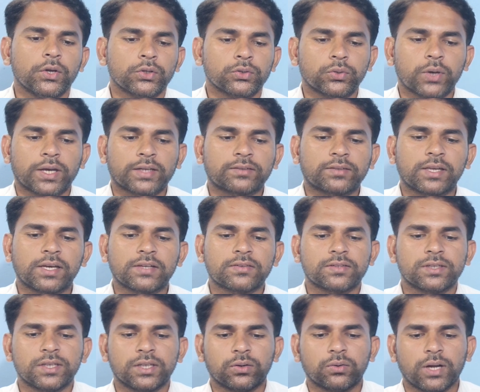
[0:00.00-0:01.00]
So
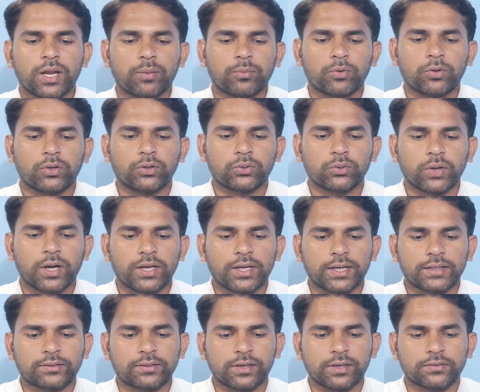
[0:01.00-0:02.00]
acceleration given, I am going to write
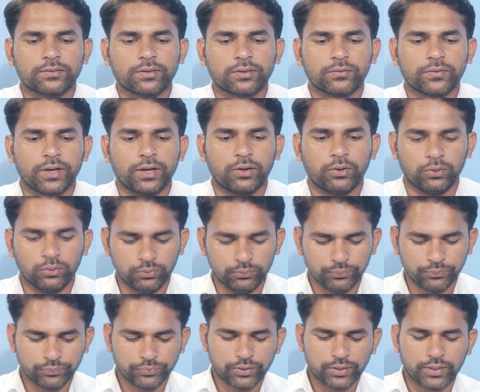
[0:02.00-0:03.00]
acceleration value
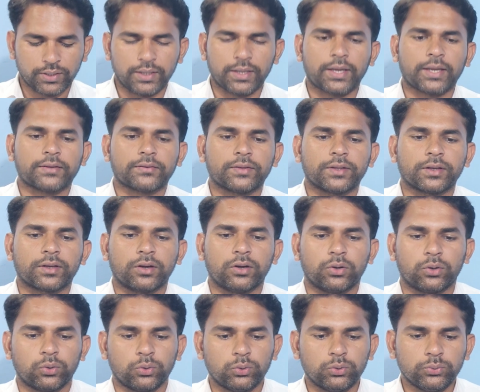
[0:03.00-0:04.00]
A is
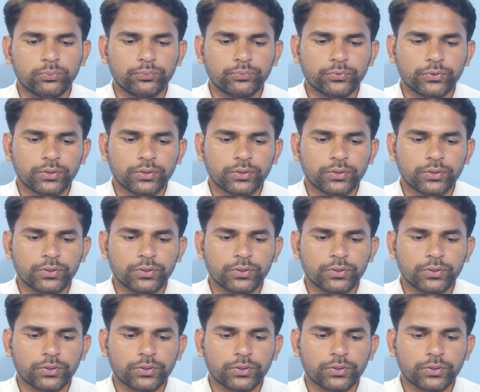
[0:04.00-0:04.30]
equal to